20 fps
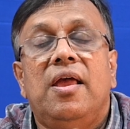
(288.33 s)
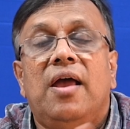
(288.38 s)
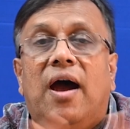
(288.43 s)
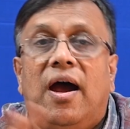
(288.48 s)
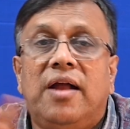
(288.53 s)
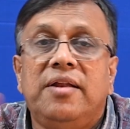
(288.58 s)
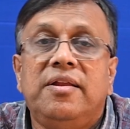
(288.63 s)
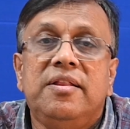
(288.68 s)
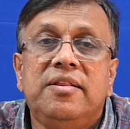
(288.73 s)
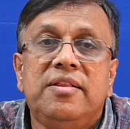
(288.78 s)

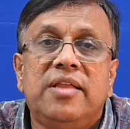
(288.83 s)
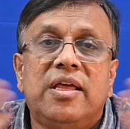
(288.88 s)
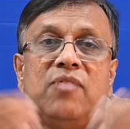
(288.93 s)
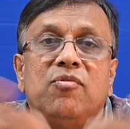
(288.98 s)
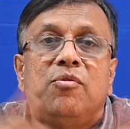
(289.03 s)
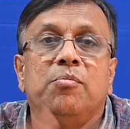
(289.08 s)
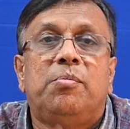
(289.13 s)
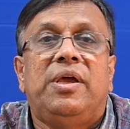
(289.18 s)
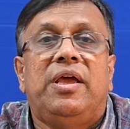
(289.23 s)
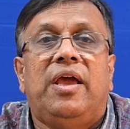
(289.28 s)
And then there
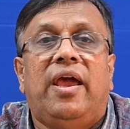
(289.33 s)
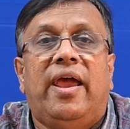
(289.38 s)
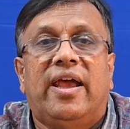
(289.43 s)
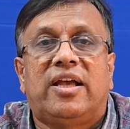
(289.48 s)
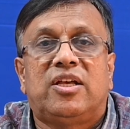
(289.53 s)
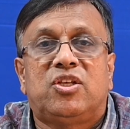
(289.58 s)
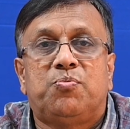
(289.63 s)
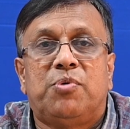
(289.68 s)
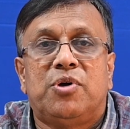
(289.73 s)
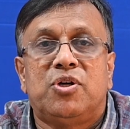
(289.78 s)
will be
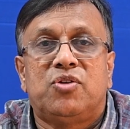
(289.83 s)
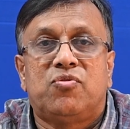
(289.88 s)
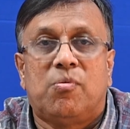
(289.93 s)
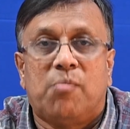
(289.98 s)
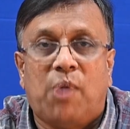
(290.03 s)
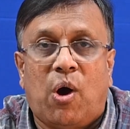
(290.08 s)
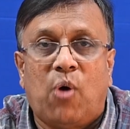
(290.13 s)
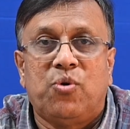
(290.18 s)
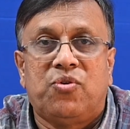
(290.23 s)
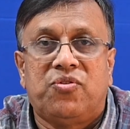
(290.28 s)
experts
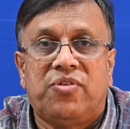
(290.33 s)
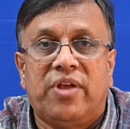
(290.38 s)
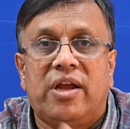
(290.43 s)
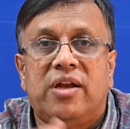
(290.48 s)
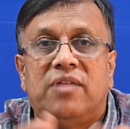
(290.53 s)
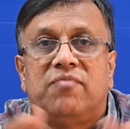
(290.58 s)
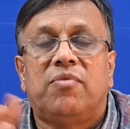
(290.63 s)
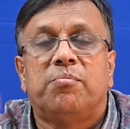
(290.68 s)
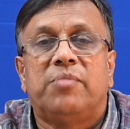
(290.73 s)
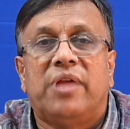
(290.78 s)
from
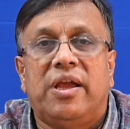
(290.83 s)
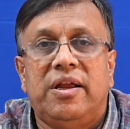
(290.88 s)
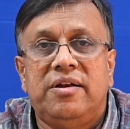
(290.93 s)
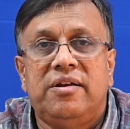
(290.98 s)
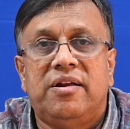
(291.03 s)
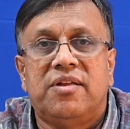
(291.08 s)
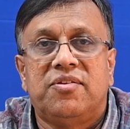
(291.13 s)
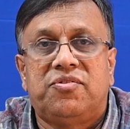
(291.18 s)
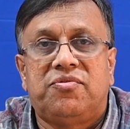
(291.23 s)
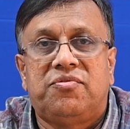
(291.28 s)
outside, from the
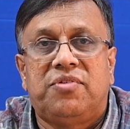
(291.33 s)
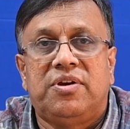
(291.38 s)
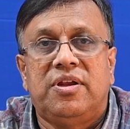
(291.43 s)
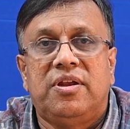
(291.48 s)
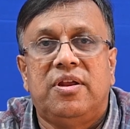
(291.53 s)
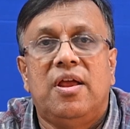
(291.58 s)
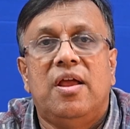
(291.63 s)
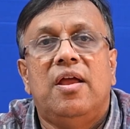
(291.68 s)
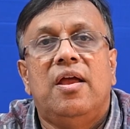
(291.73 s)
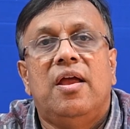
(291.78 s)

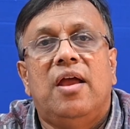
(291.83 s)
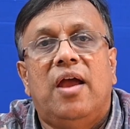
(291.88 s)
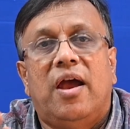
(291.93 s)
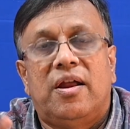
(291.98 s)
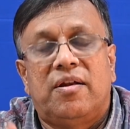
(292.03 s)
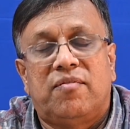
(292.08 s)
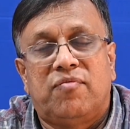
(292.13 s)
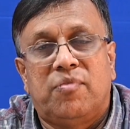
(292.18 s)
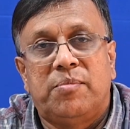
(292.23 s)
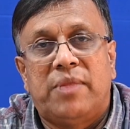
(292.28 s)
industry
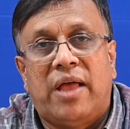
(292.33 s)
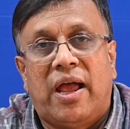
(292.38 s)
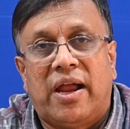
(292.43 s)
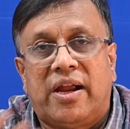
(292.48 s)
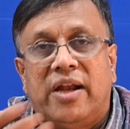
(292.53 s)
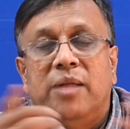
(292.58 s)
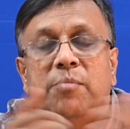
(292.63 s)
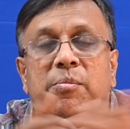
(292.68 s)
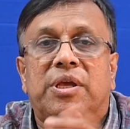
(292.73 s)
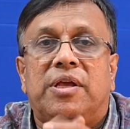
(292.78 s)
and from the
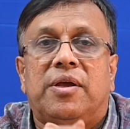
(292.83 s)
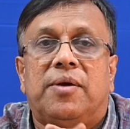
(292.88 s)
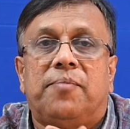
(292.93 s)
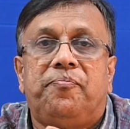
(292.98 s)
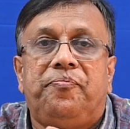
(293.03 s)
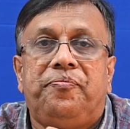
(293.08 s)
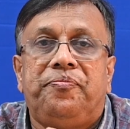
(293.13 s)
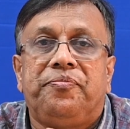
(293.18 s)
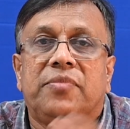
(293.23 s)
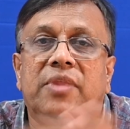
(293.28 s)
academia.
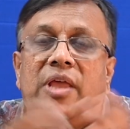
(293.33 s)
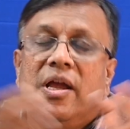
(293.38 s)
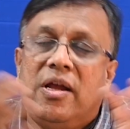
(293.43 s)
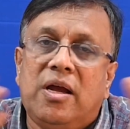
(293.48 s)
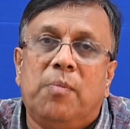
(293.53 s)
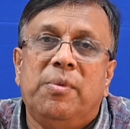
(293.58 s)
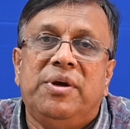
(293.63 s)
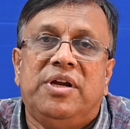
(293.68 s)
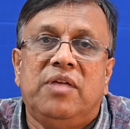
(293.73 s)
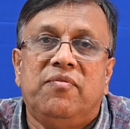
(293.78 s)
A
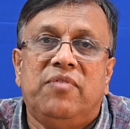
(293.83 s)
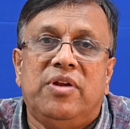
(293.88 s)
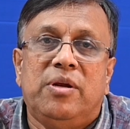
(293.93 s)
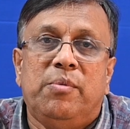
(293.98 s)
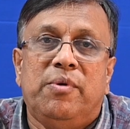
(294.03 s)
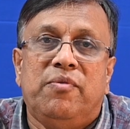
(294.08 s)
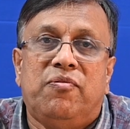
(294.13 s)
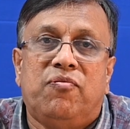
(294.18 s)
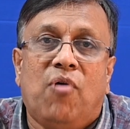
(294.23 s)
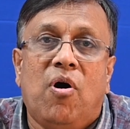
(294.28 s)
committee will
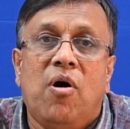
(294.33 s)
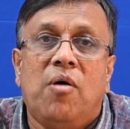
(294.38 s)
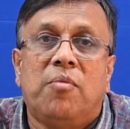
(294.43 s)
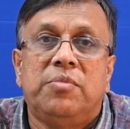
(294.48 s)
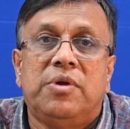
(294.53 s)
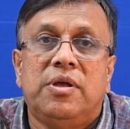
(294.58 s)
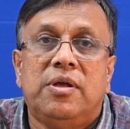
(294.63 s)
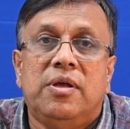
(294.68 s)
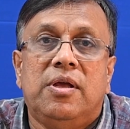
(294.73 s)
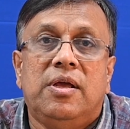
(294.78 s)
be
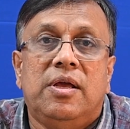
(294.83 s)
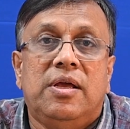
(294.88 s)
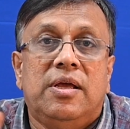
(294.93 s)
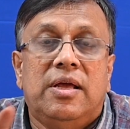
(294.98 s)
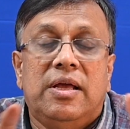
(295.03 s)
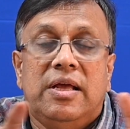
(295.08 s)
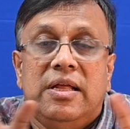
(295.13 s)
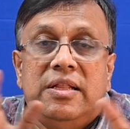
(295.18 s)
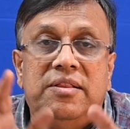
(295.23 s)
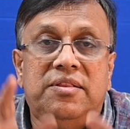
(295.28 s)
formed.
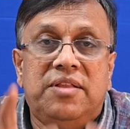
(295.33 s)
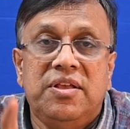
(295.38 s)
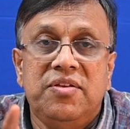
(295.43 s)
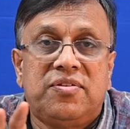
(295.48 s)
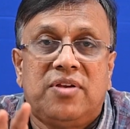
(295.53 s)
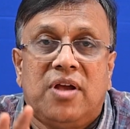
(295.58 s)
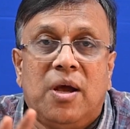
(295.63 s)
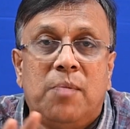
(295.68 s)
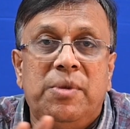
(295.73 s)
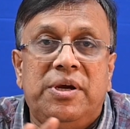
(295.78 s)

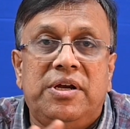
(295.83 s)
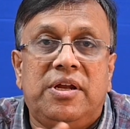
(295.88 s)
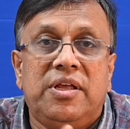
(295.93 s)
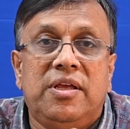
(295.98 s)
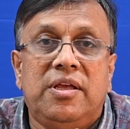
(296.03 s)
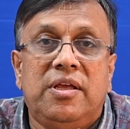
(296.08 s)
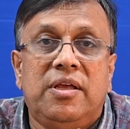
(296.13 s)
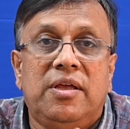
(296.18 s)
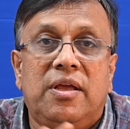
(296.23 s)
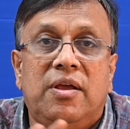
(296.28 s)
This
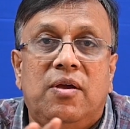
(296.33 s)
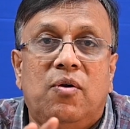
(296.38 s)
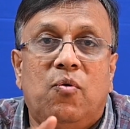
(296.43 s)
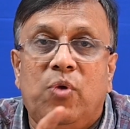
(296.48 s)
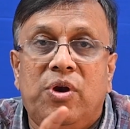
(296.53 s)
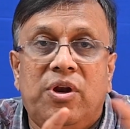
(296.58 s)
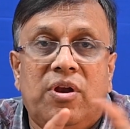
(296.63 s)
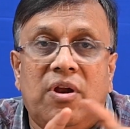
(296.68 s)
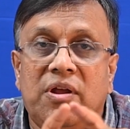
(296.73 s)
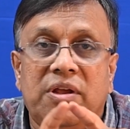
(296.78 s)
committee
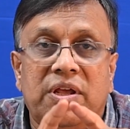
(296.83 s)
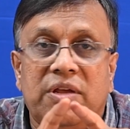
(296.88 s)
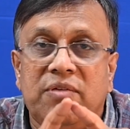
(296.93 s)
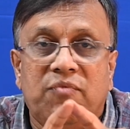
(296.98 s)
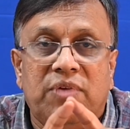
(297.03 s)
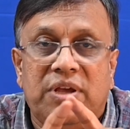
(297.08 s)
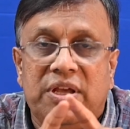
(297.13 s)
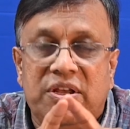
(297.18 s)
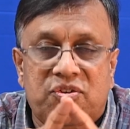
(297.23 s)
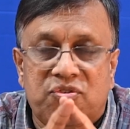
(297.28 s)

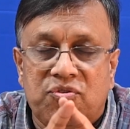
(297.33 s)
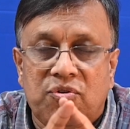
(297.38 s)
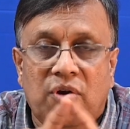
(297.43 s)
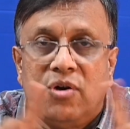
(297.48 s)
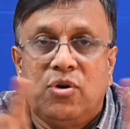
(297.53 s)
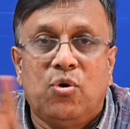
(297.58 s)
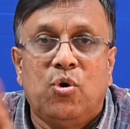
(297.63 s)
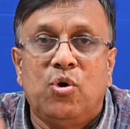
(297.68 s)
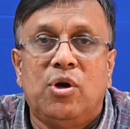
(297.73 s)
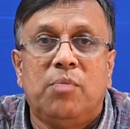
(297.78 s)
is
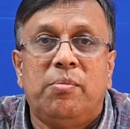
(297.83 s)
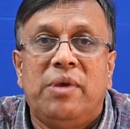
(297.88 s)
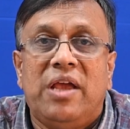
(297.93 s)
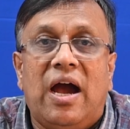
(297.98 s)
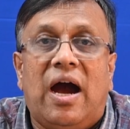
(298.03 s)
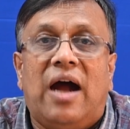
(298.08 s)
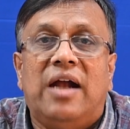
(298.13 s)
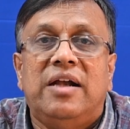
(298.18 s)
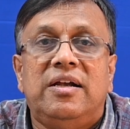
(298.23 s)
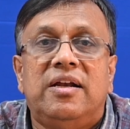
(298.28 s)
not going to
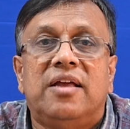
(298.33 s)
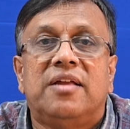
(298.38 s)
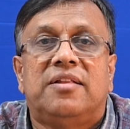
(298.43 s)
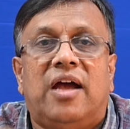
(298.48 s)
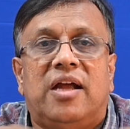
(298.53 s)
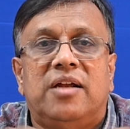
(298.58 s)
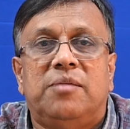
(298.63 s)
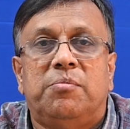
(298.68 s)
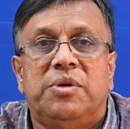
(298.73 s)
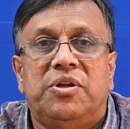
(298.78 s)
be under
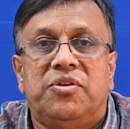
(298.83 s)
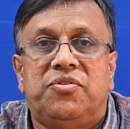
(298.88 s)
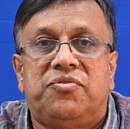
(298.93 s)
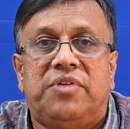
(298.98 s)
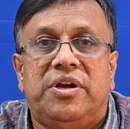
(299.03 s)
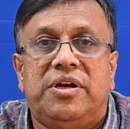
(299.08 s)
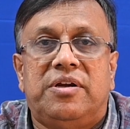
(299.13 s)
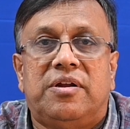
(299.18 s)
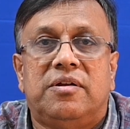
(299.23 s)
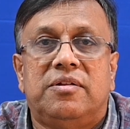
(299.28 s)
the
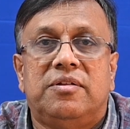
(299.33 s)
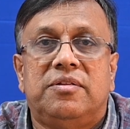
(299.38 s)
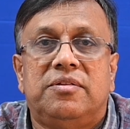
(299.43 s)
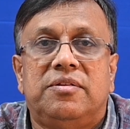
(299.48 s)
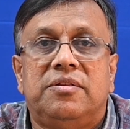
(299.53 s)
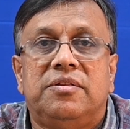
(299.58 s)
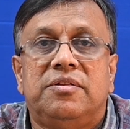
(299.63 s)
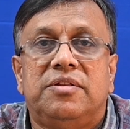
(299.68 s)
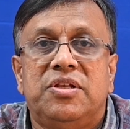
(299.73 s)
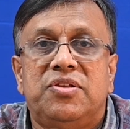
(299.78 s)
administrator.
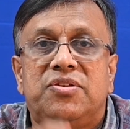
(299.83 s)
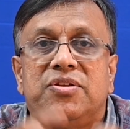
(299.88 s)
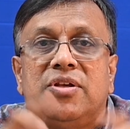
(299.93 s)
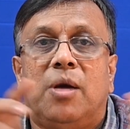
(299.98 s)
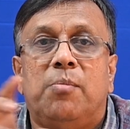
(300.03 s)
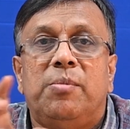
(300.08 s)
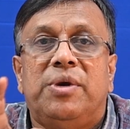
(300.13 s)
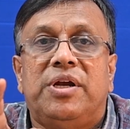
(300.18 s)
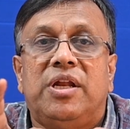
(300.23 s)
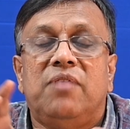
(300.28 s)
This
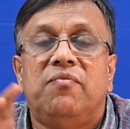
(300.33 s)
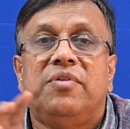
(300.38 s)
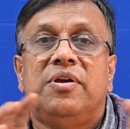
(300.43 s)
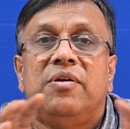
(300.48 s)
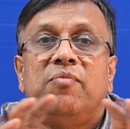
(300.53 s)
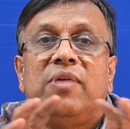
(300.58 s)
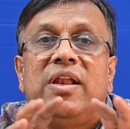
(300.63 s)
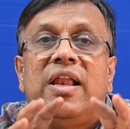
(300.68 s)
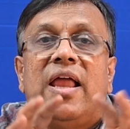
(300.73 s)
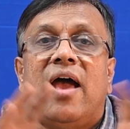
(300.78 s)
committee
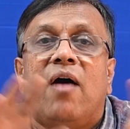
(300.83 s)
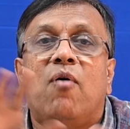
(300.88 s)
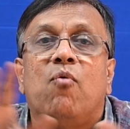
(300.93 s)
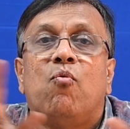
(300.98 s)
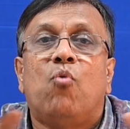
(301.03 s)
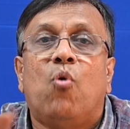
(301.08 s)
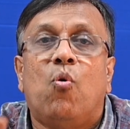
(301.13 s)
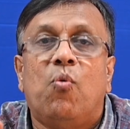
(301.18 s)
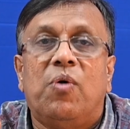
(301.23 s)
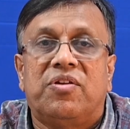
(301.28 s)
will have
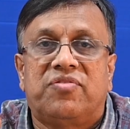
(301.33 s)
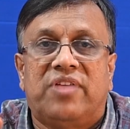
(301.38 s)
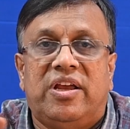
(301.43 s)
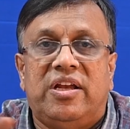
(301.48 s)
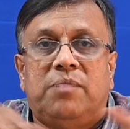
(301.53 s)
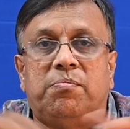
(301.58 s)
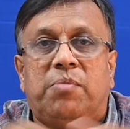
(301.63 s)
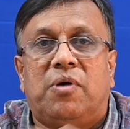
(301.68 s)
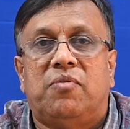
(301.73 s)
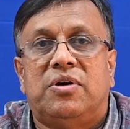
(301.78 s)

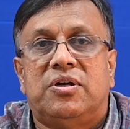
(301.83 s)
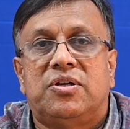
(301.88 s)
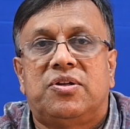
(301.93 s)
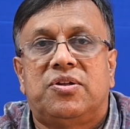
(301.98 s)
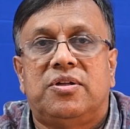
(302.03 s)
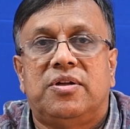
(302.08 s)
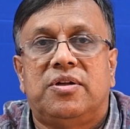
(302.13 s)
oversight powers.